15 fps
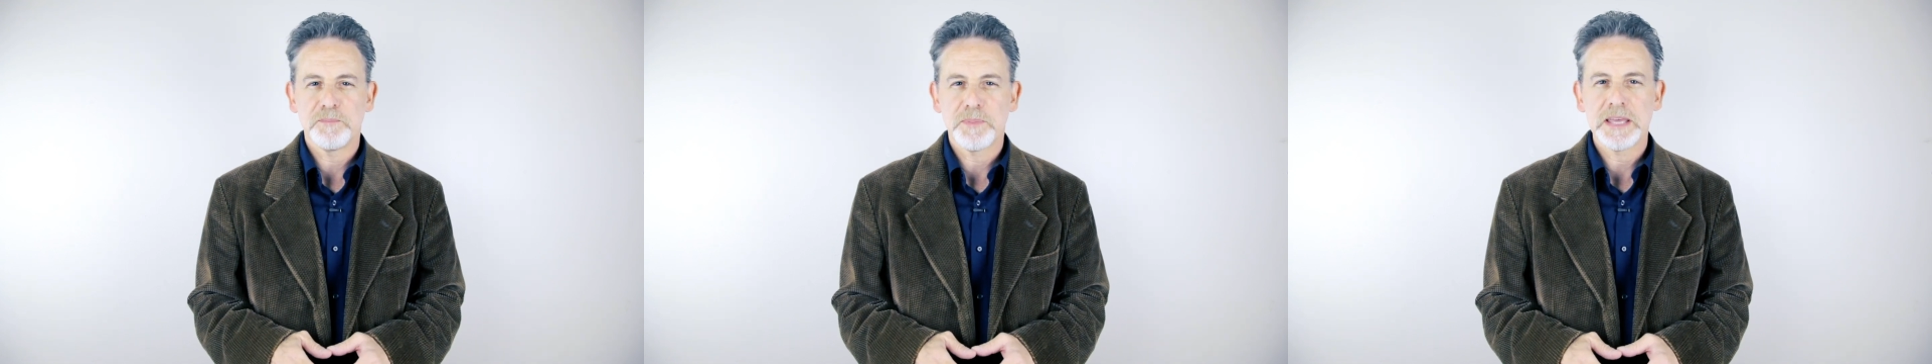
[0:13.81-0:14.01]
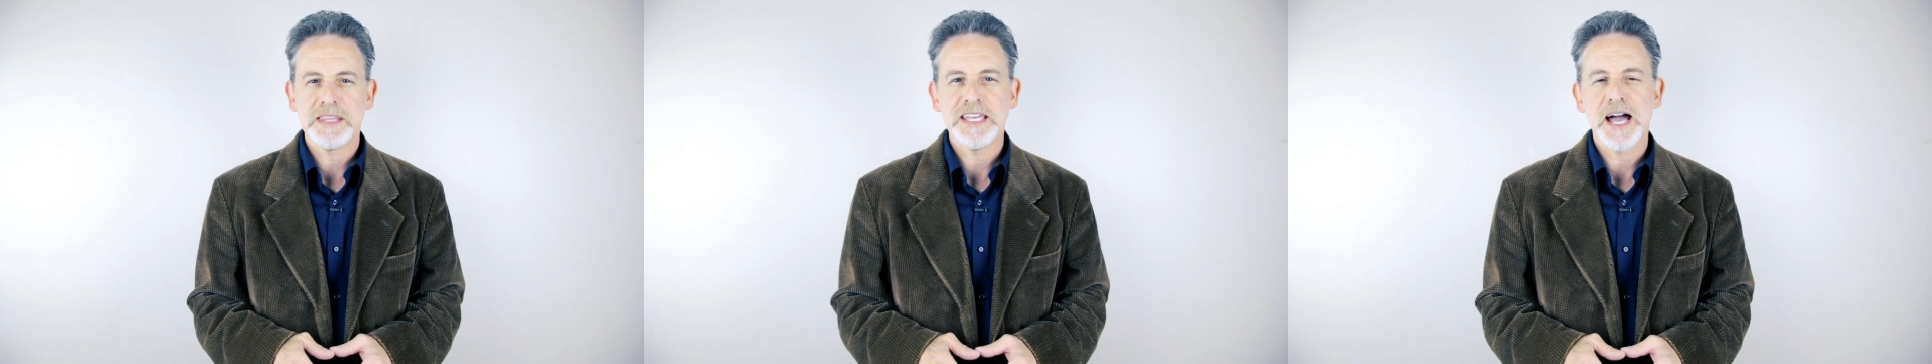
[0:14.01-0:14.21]

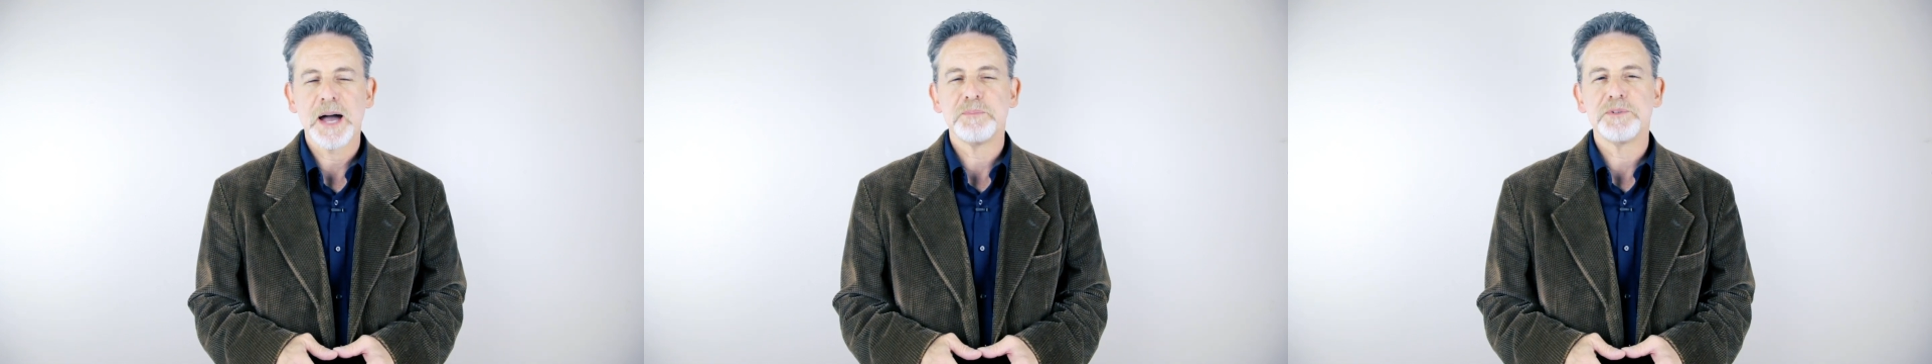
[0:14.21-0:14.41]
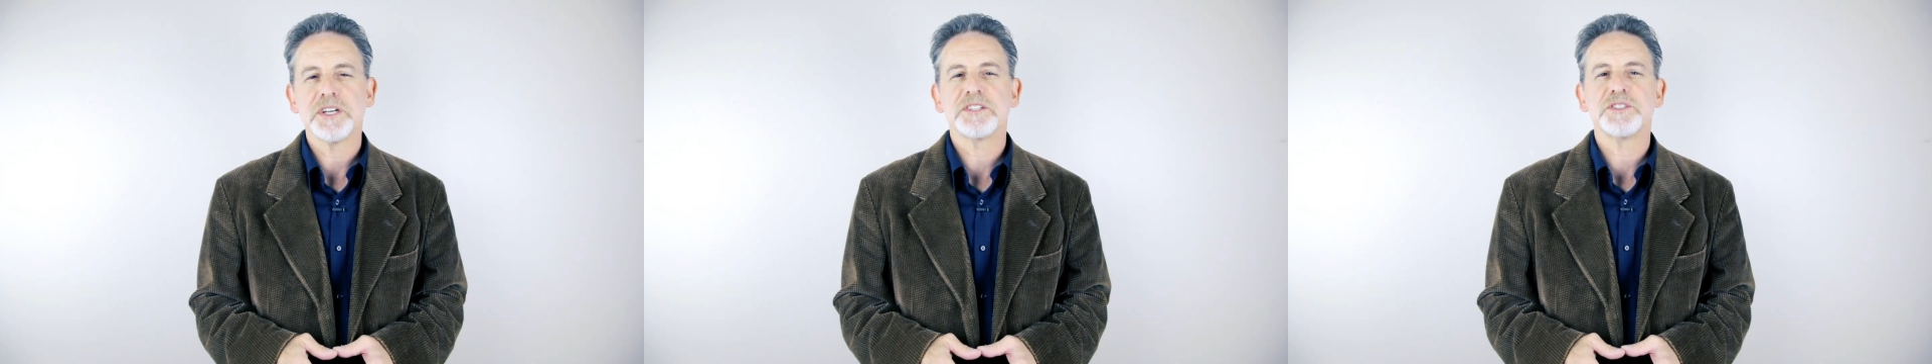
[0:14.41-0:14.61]
by the
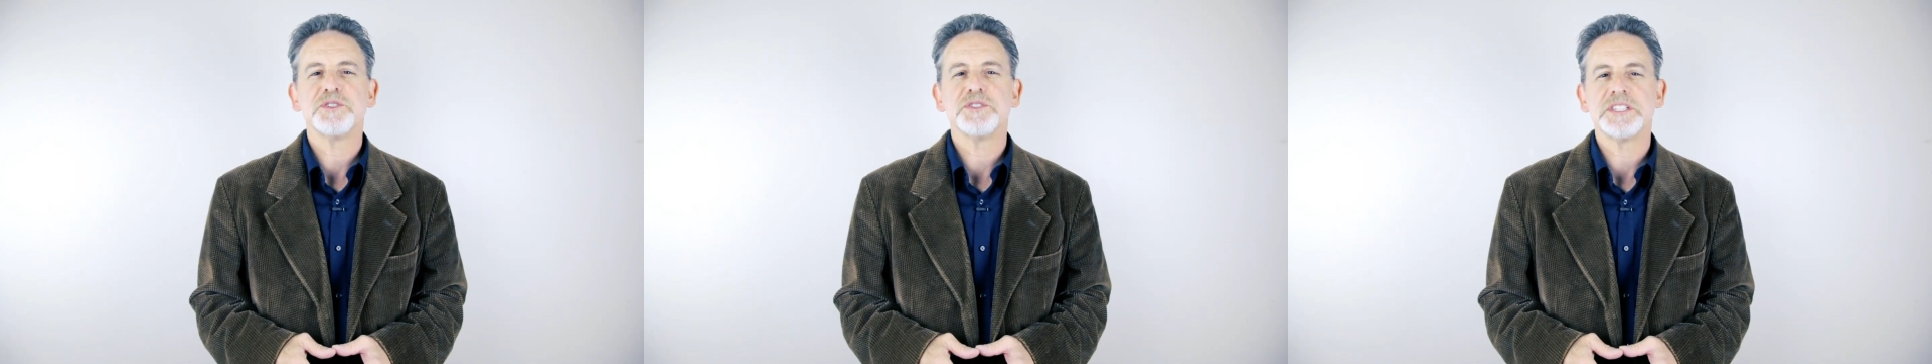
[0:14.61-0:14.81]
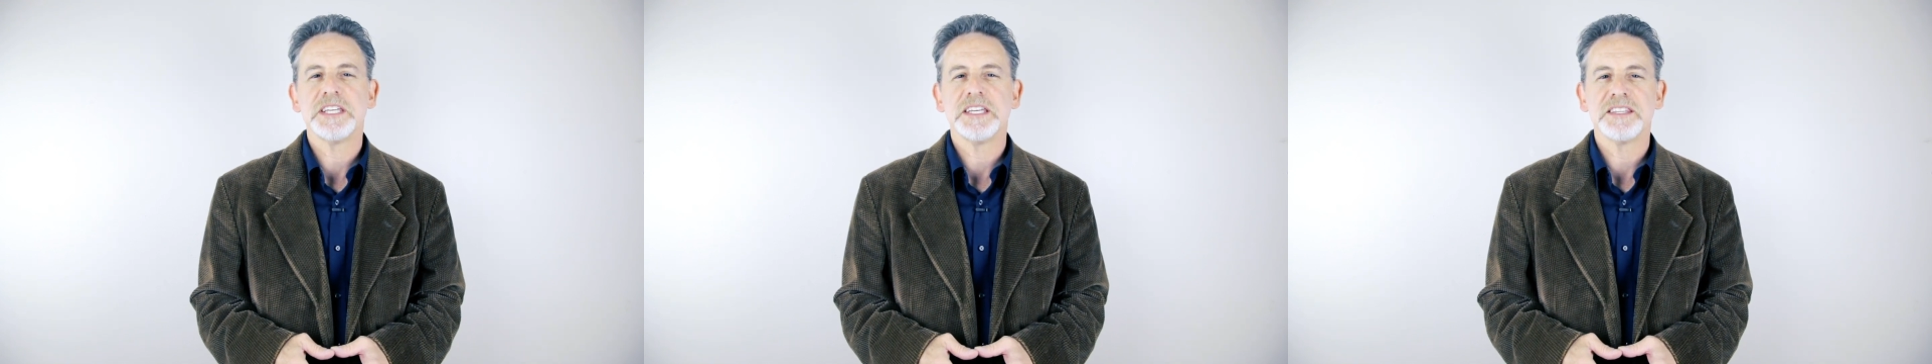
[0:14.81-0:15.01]
objects you
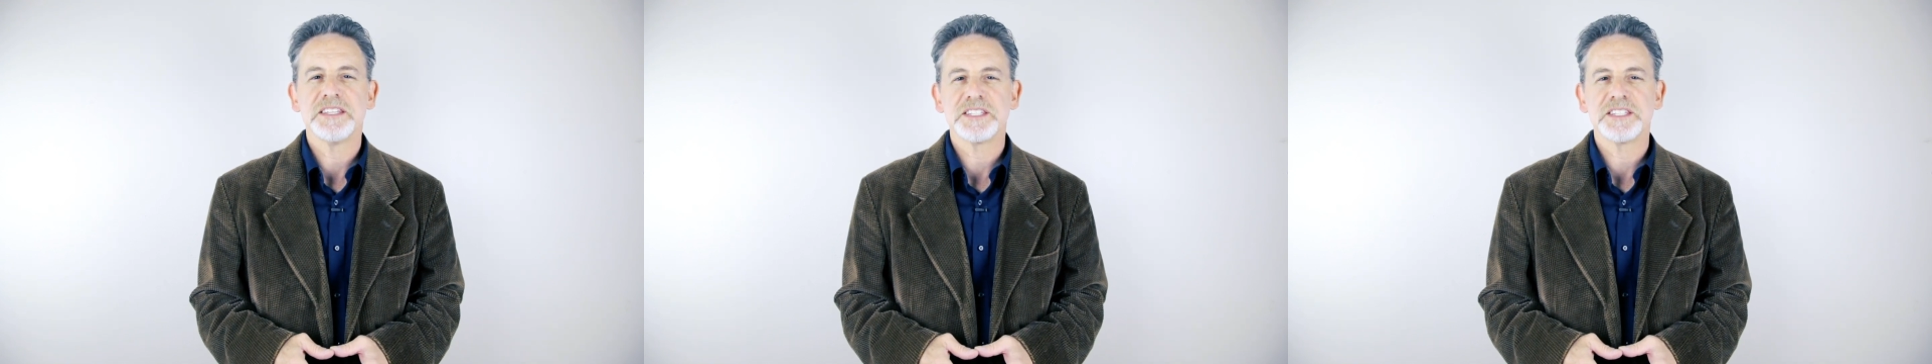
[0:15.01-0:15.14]
see in the